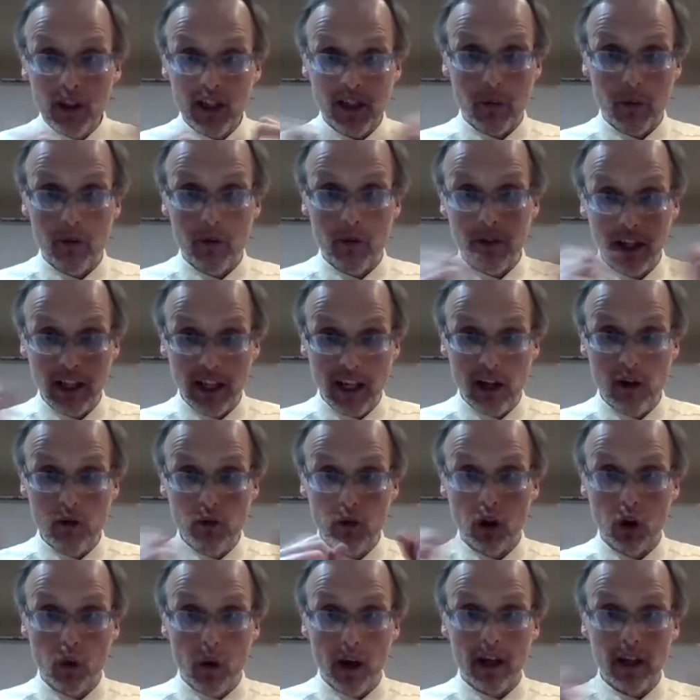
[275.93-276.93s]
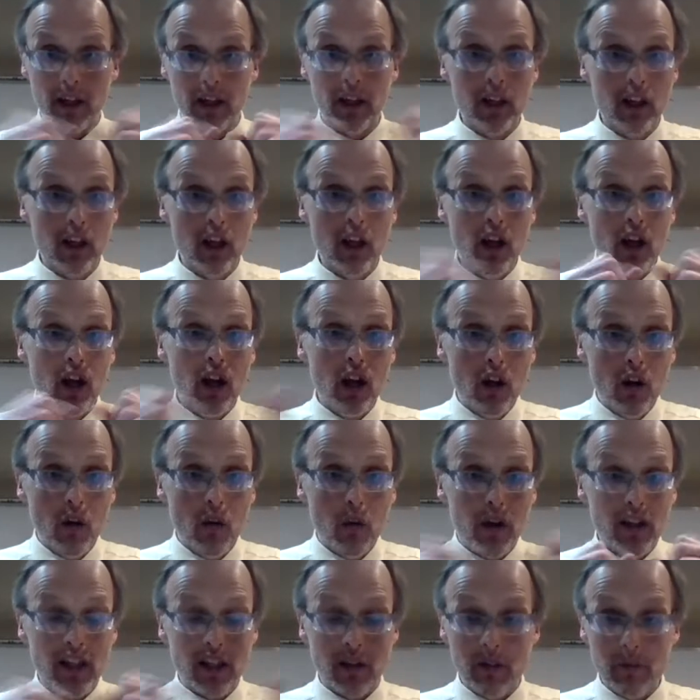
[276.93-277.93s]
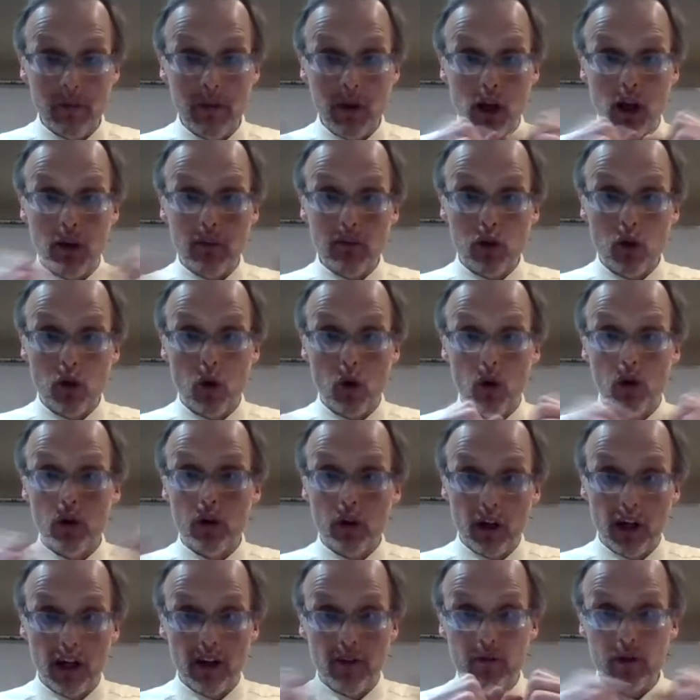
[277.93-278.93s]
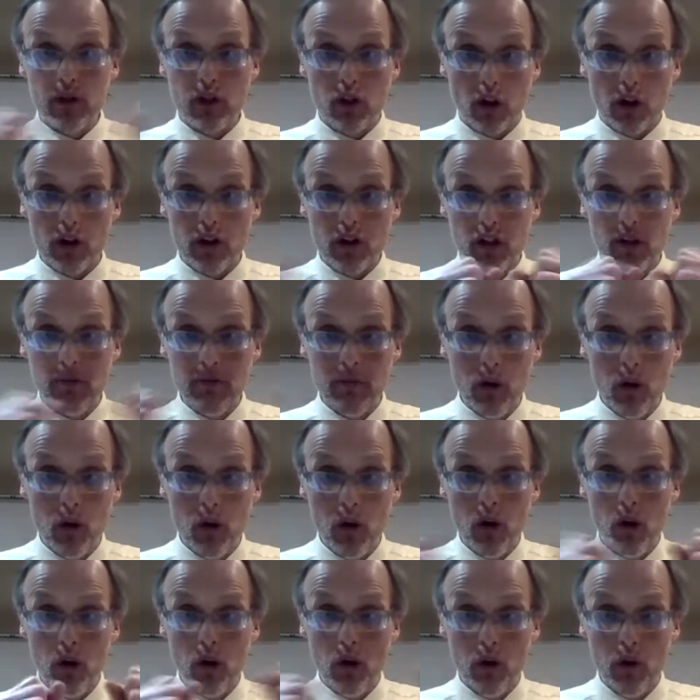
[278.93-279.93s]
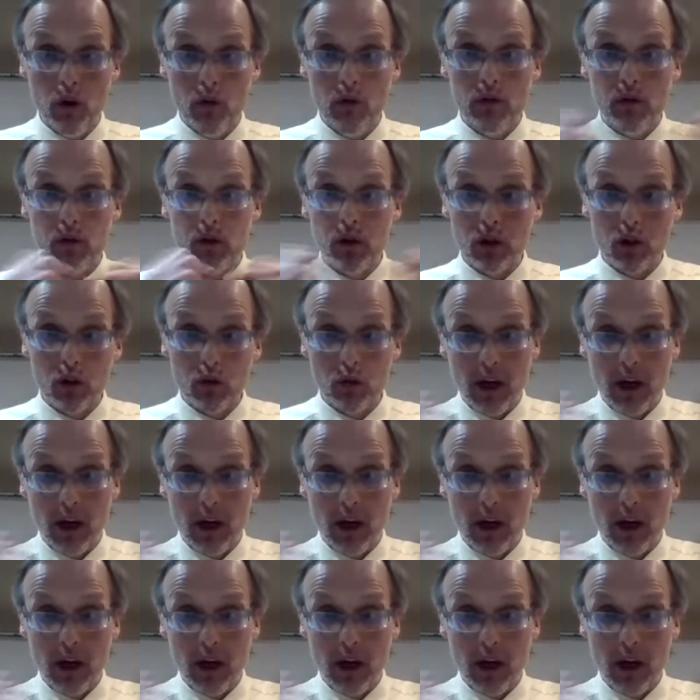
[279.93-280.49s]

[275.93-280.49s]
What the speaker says: Someone fill it in real quick. When something becomes colder, it starts to move.